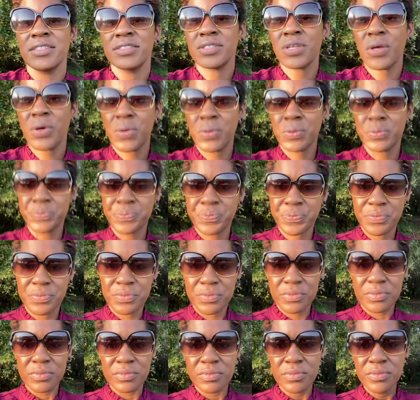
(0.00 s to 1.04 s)
So
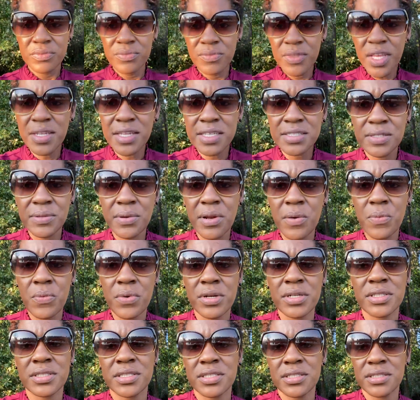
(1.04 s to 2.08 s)
that's what I
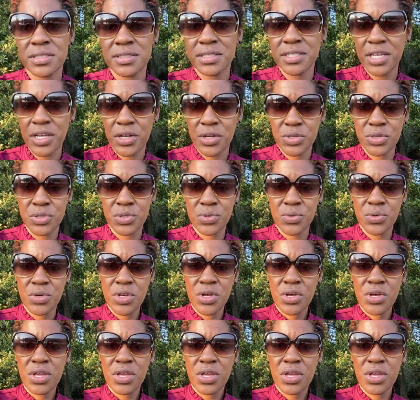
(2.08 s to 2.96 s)
wanted to tell you.